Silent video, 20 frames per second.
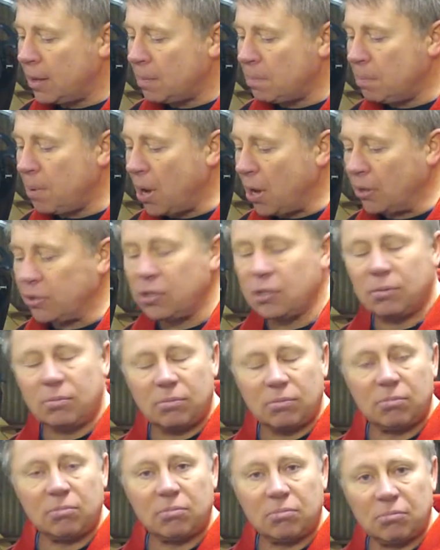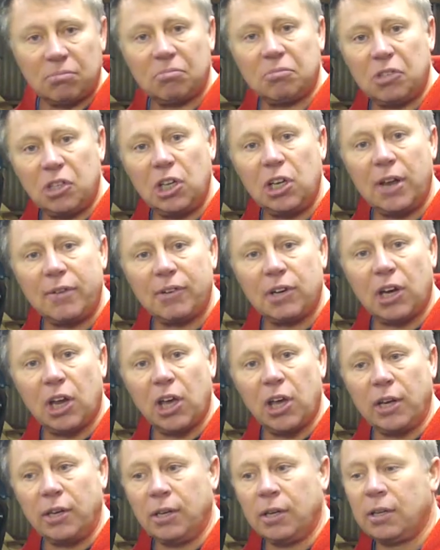but you live and
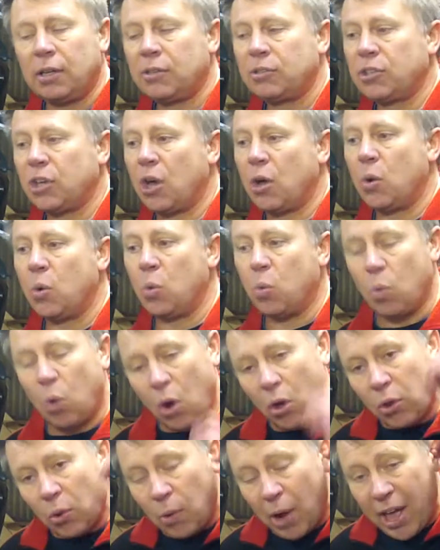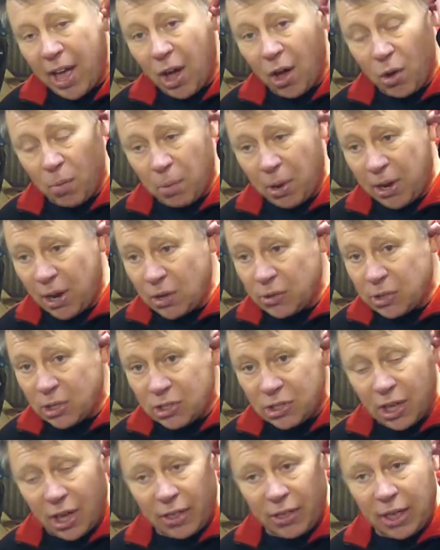learn. So on the way home, I
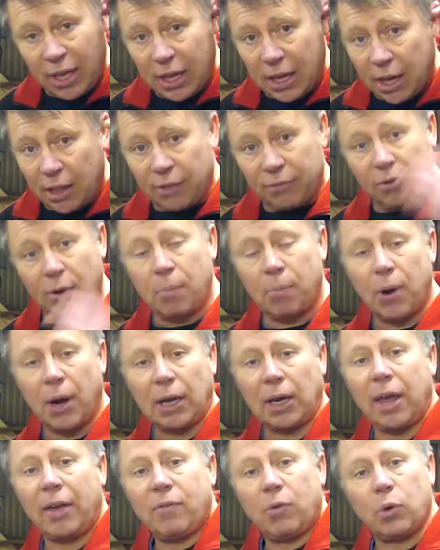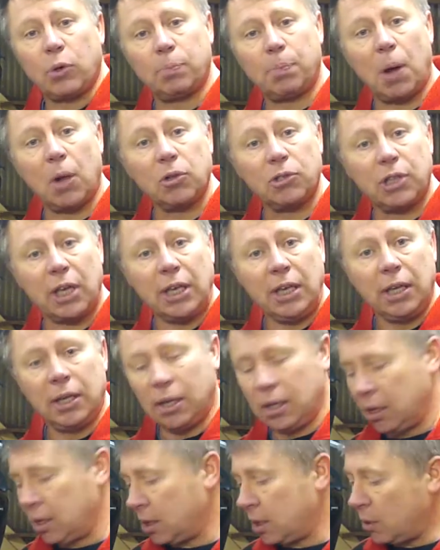noticed that the front brake lever was pulsing,
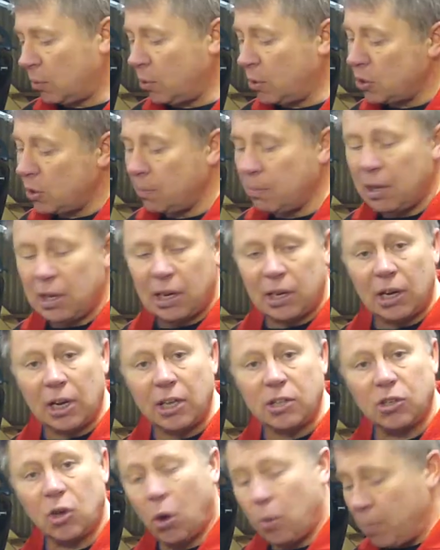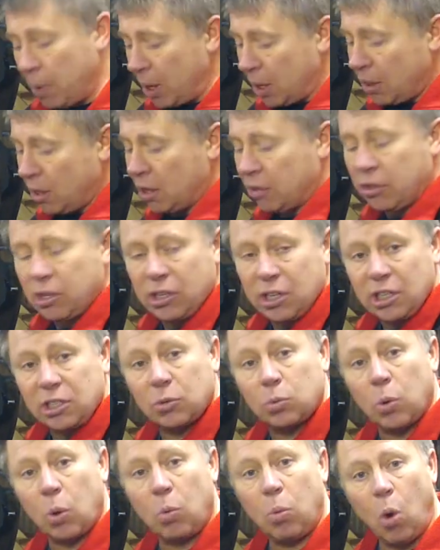which immediately told me that the
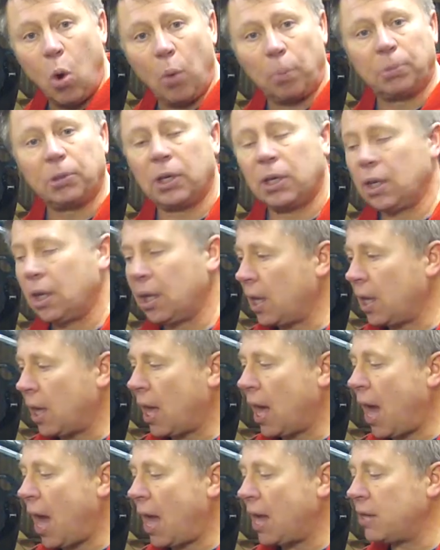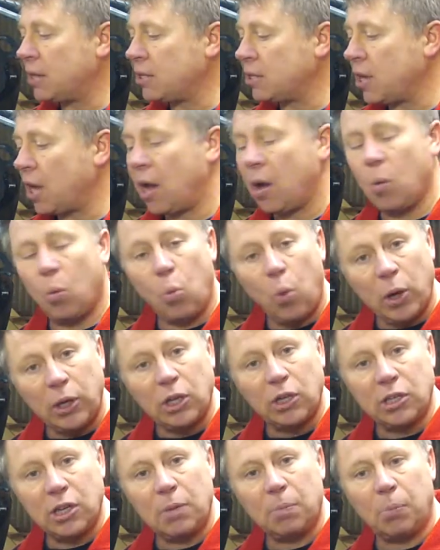discs were warped, and when
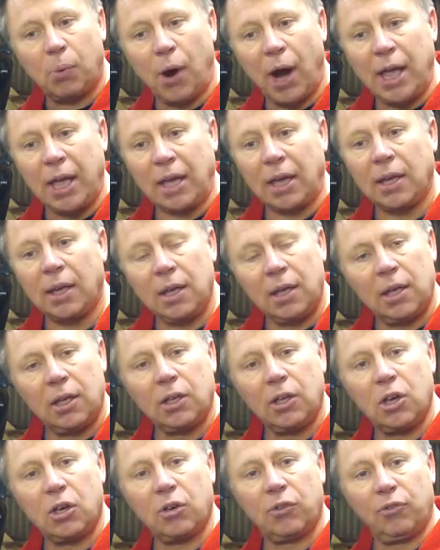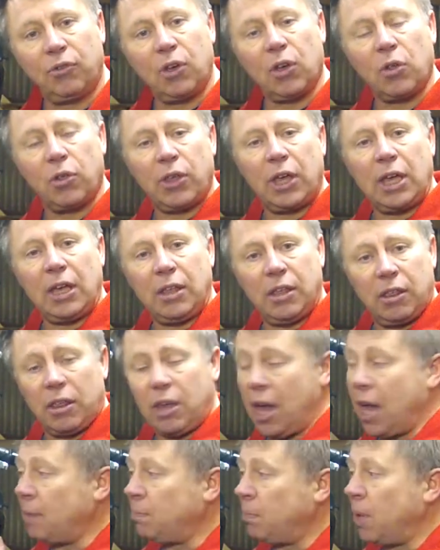you did brake, you could feel the
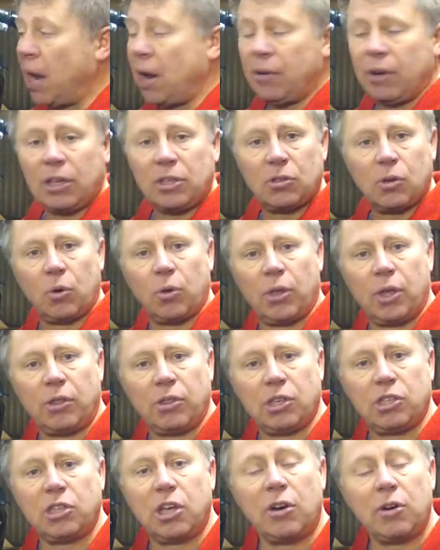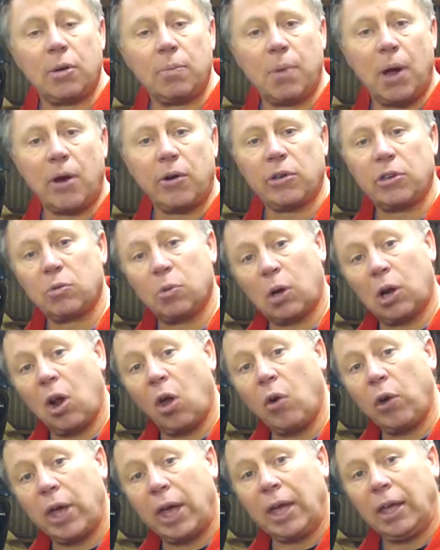head bearings or the steering bearings were
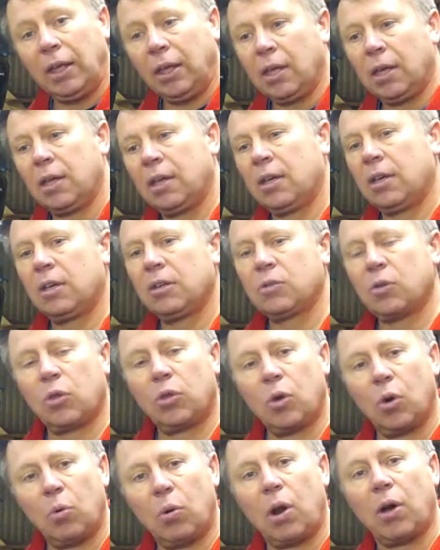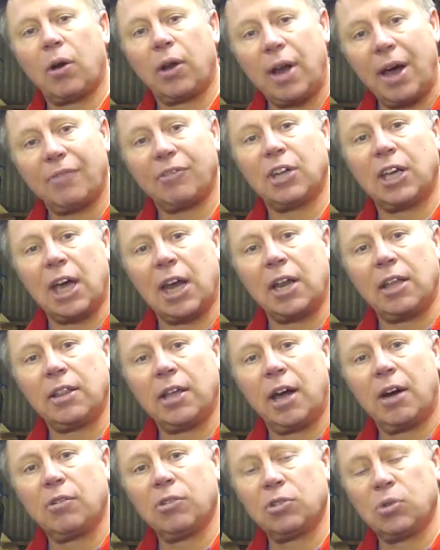clonking. So I thought, well, I'm going to have to get in
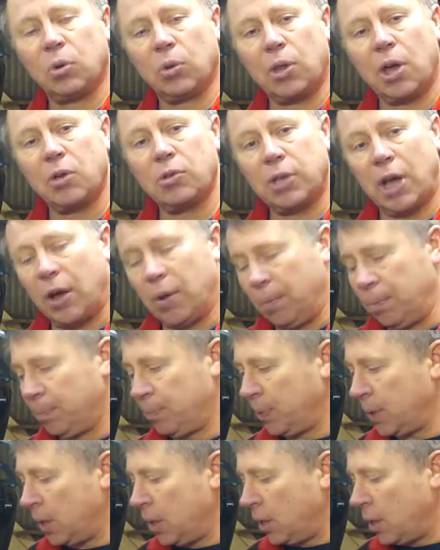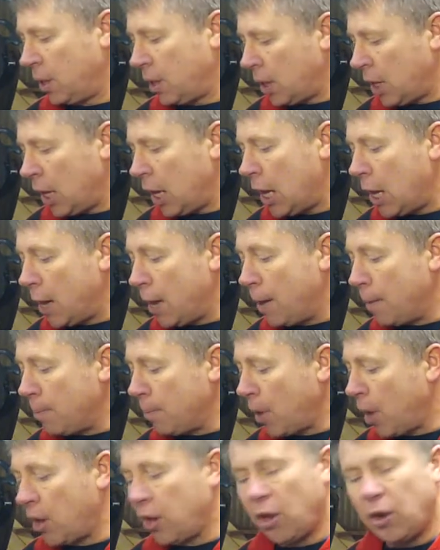there and sort those out.
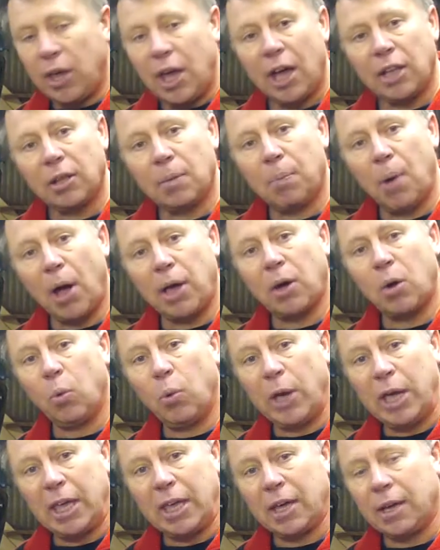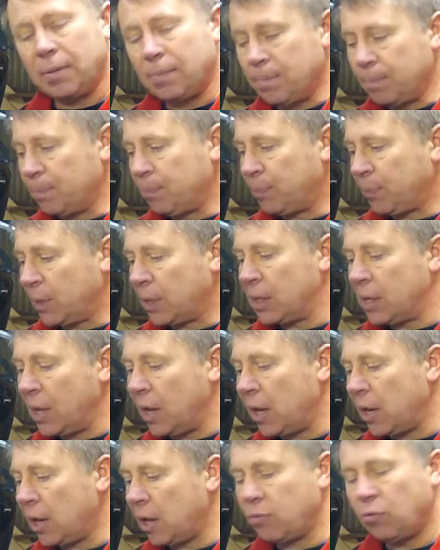I'd only had the bike a week,
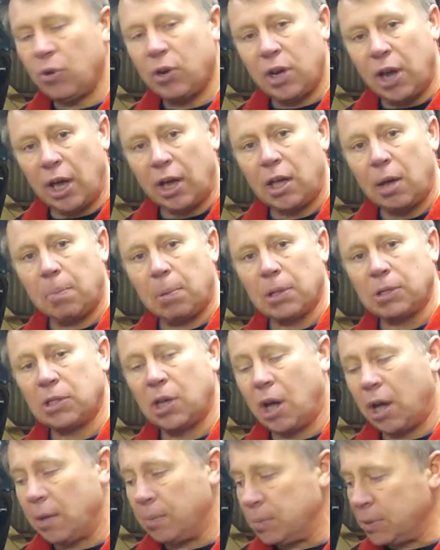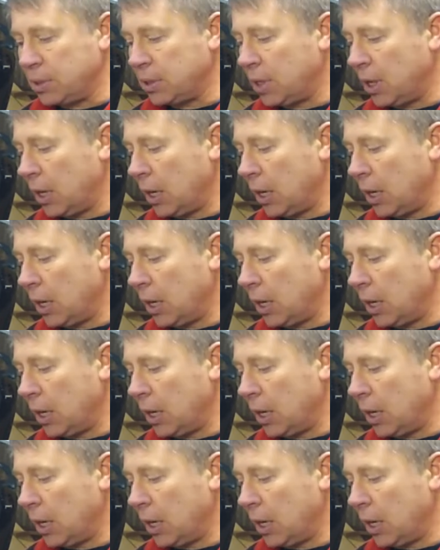and I'd ridden it a couple of times